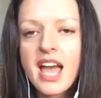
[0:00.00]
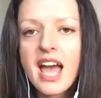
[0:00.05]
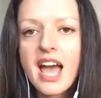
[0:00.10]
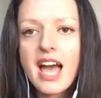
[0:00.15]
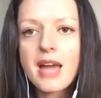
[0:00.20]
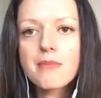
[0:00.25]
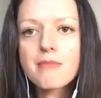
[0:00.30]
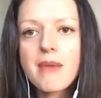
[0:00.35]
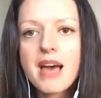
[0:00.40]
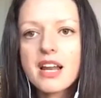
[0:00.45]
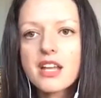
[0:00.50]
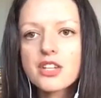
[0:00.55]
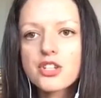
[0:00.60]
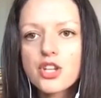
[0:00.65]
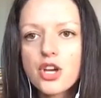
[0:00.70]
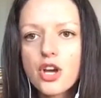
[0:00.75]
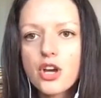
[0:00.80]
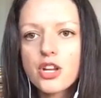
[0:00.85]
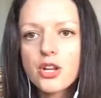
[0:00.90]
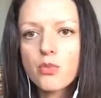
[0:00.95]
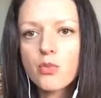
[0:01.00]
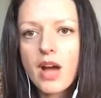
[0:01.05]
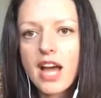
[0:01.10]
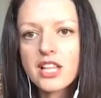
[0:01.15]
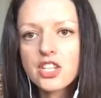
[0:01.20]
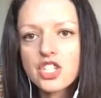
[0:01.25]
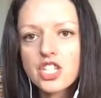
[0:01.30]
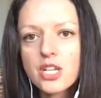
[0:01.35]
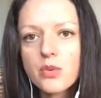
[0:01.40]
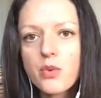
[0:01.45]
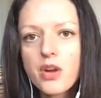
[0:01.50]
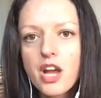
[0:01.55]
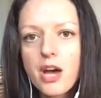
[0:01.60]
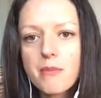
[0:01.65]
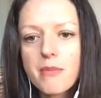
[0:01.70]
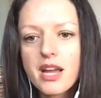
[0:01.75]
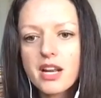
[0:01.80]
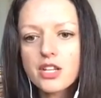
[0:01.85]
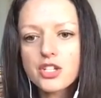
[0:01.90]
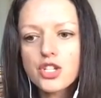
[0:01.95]
and melatonin, actually when our
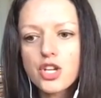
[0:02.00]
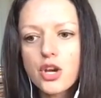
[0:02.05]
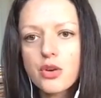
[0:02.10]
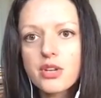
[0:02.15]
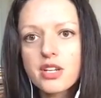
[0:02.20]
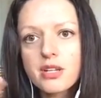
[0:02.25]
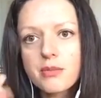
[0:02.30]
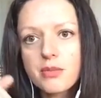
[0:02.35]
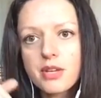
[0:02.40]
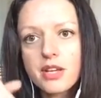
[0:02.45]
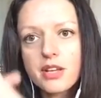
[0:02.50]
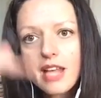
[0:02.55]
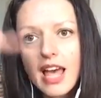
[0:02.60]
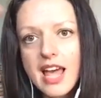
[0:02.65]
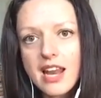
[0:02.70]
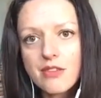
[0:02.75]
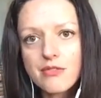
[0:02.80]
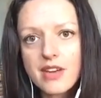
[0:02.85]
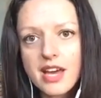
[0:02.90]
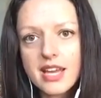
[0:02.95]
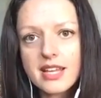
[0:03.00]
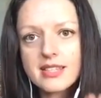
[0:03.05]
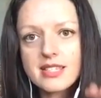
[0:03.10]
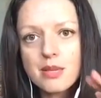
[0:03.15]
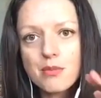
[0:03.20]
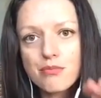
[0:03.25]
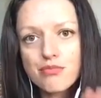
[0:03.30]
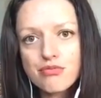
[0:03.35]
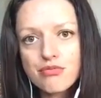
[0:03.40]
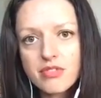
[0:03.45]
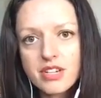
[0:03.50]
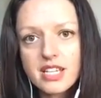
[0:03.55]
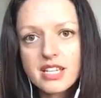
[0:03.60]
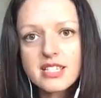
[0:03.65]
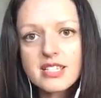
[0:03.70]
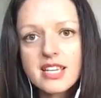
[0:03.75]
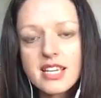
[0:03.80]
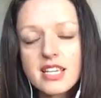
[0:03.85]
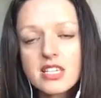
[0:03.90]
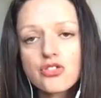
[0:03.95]
melatonin elevates, it
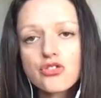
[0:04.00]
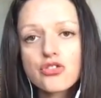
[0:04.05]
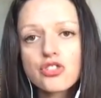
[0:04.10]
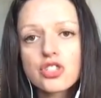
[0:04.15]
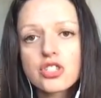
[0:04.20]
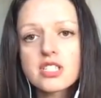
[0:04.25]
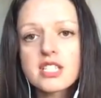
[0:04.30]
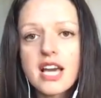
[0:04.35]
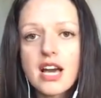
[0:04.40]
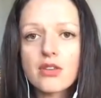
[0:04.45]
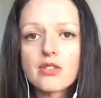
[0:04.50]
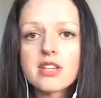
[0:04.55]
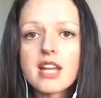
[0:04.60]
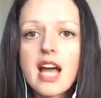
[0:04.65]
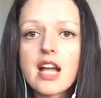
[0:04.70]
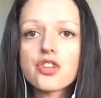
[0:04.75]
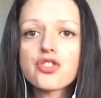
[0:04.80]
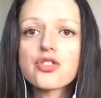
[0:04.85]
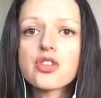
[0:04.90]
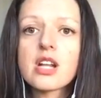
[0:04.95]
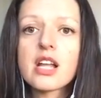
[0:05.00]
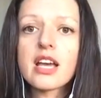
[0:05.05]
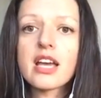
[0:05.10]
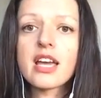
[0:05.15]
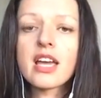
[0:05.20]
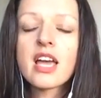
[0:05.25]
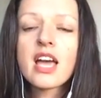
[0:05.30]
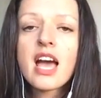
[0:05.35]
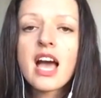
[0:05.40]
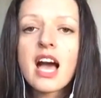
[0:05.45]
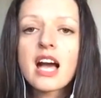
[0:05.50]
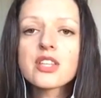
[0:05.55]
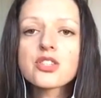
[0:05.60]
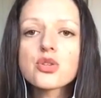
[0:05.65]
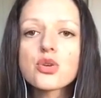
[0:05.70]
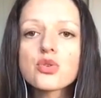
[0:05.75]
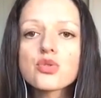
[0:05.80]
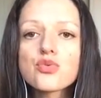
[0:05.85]
brings estrogen down naturally. And so it's